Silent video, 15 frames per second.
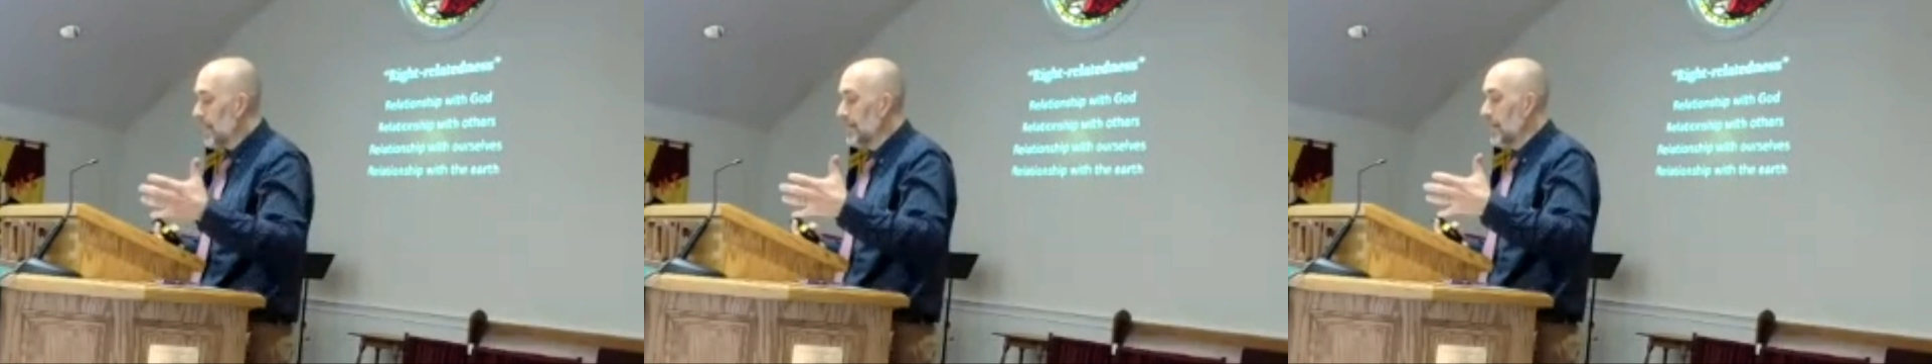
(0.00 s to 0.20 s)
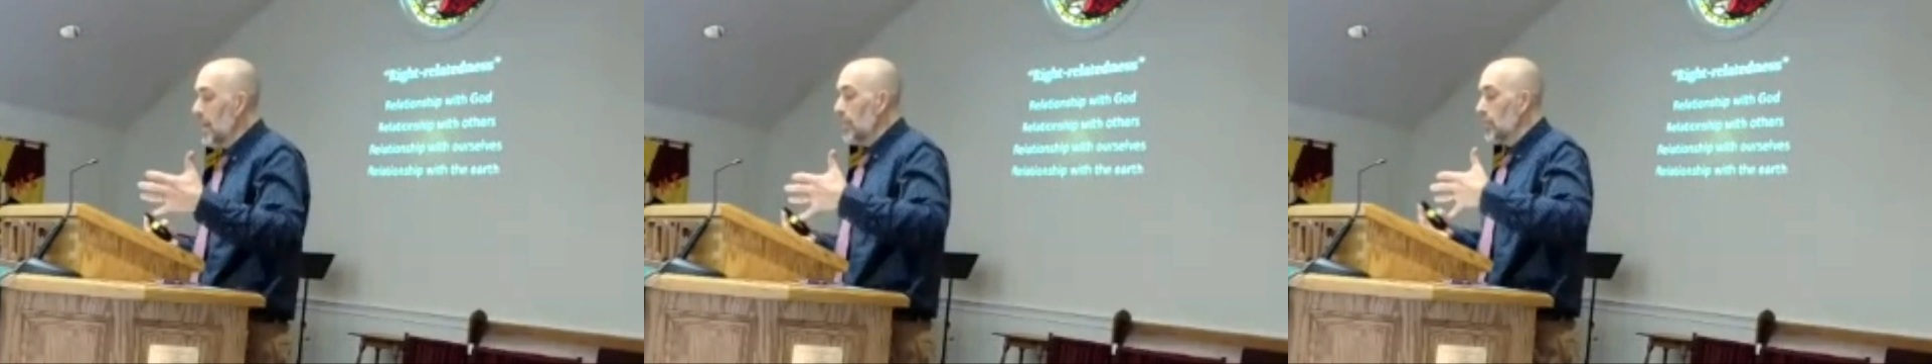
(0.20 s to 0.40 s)

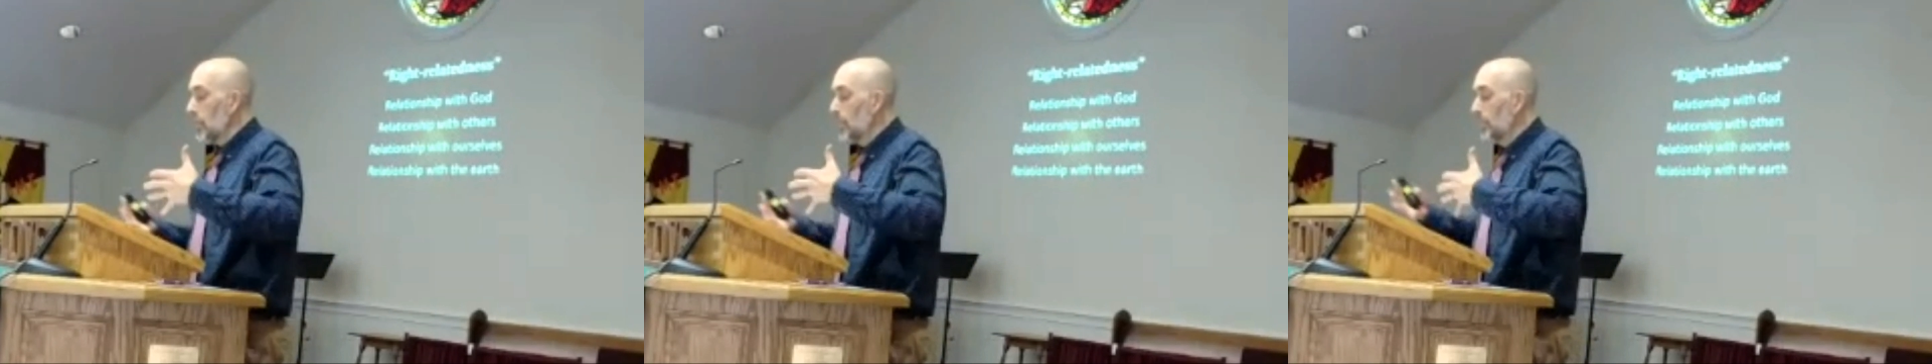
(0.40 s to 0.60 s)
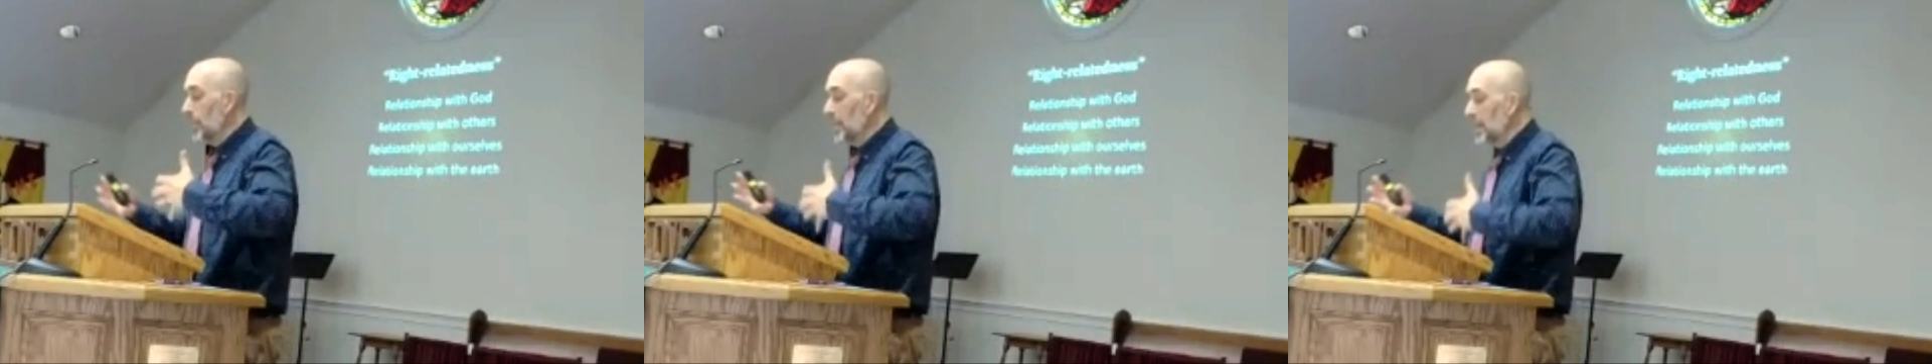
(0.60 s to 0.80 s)
when
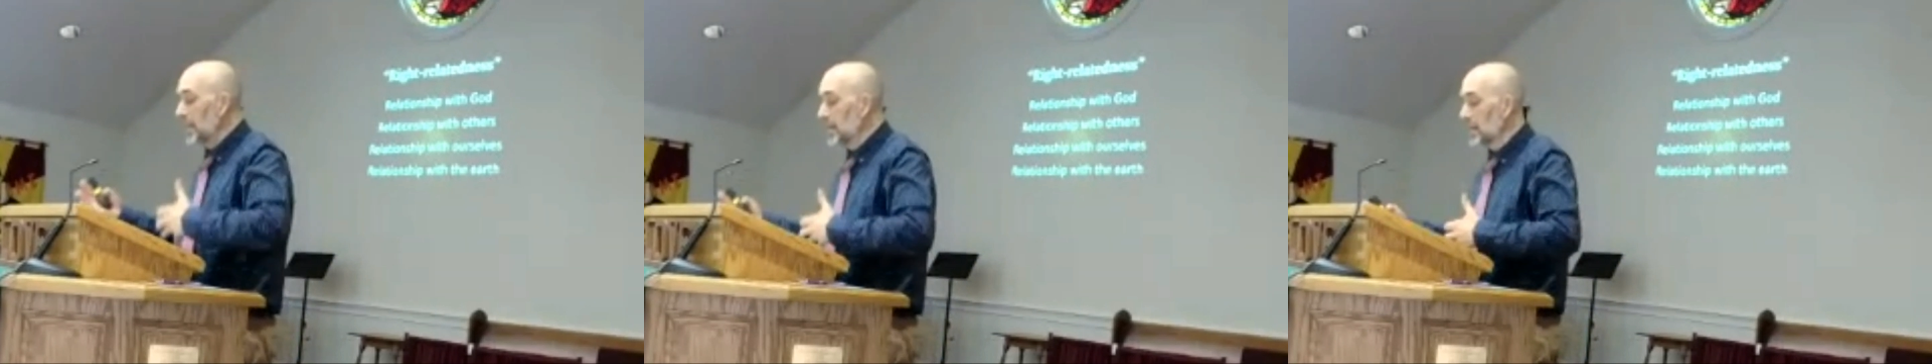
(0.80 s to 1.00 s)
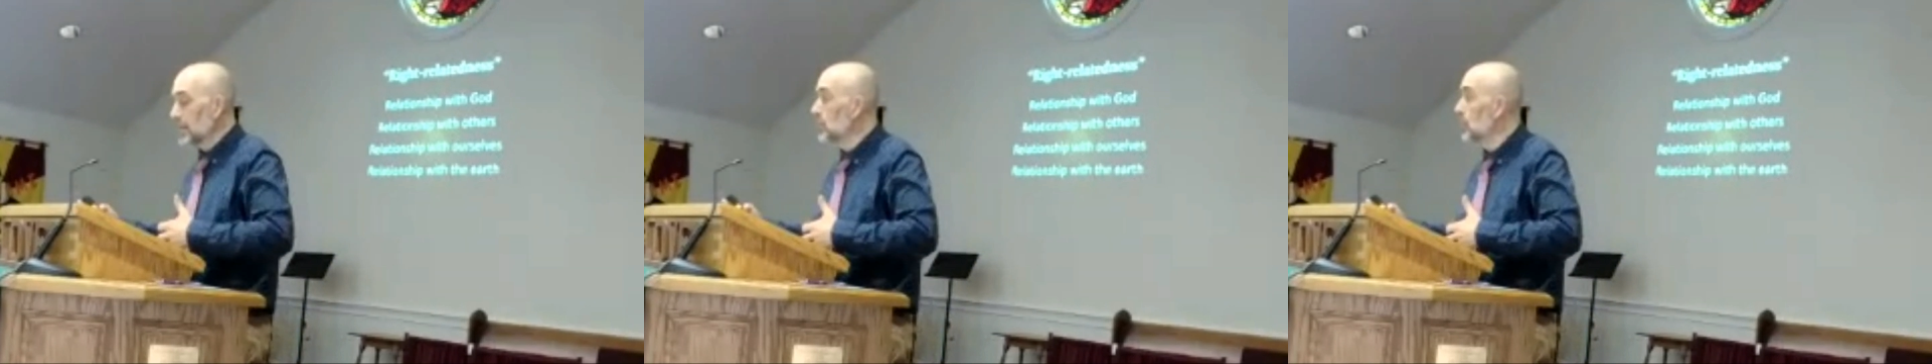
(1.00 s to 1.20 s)
they're
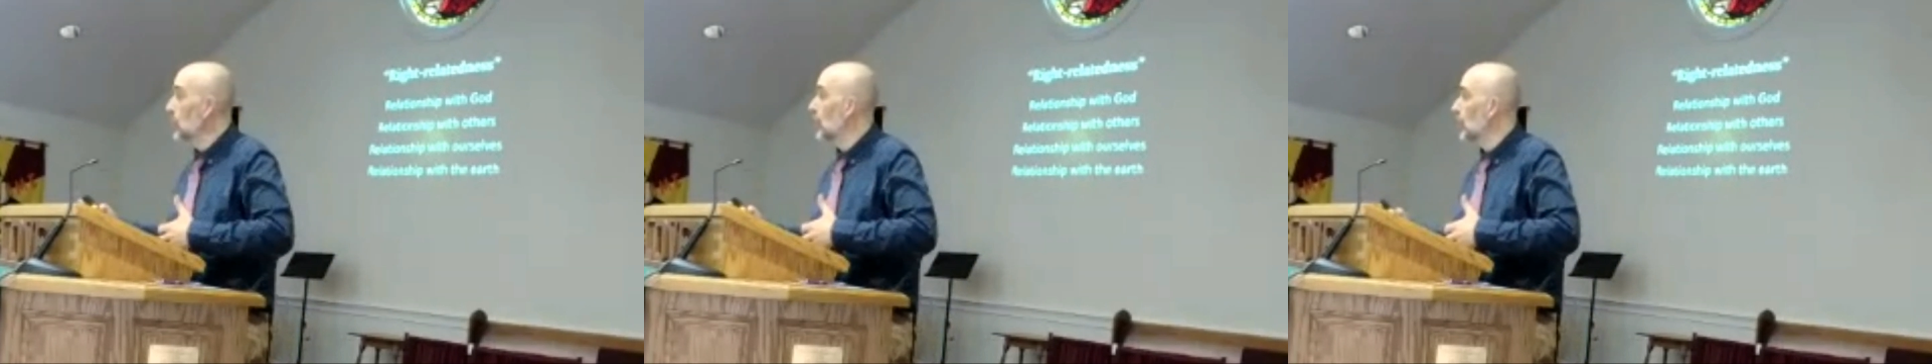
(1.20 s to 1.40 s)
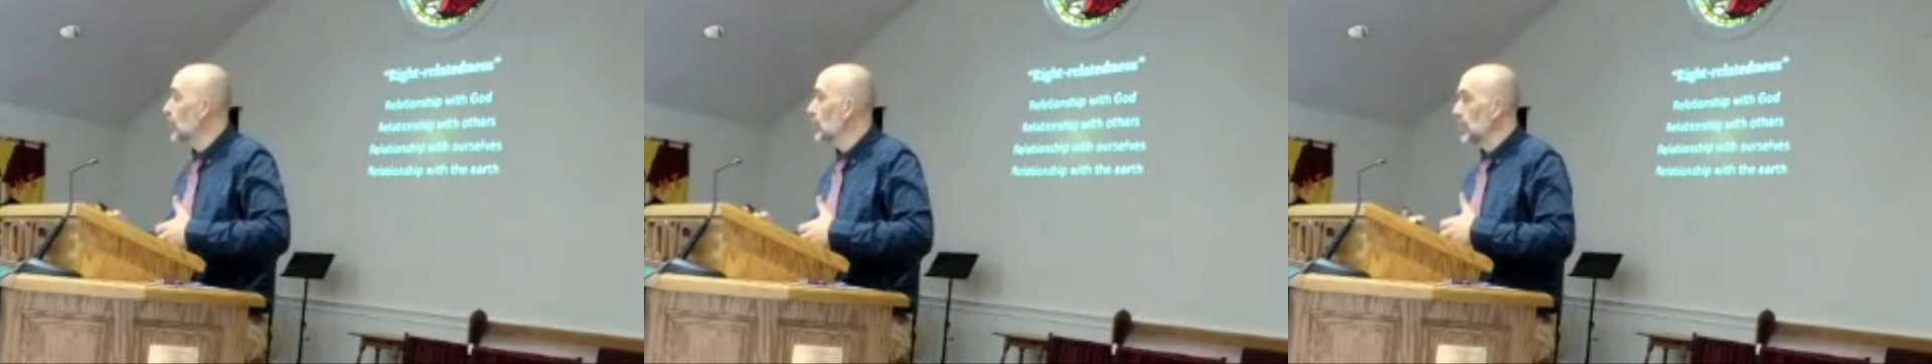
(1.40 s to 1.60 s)
being
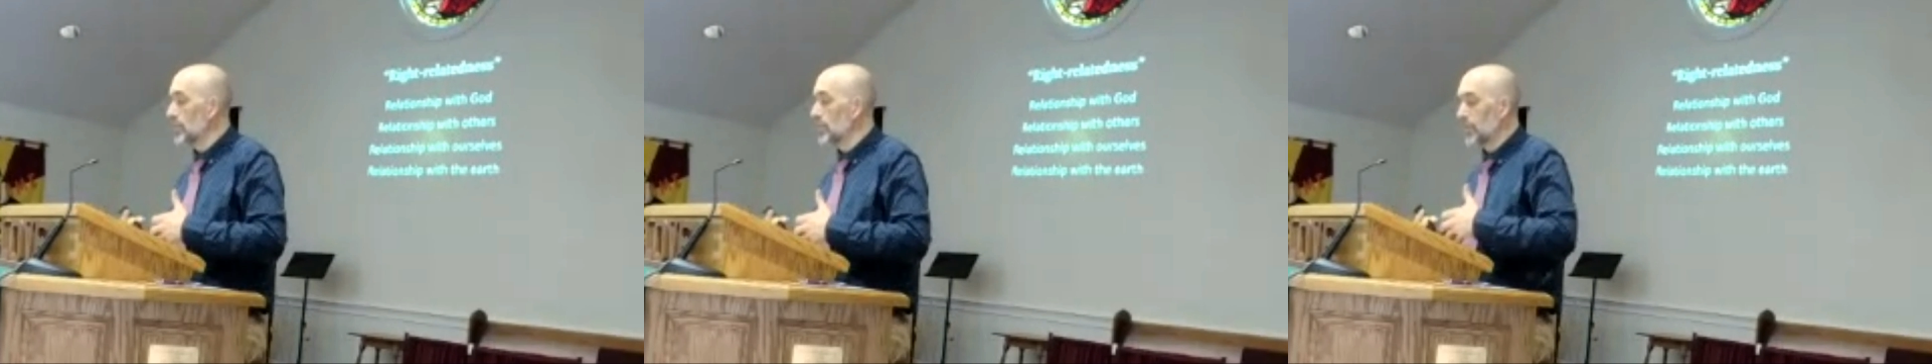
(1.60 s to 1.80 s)
ignored,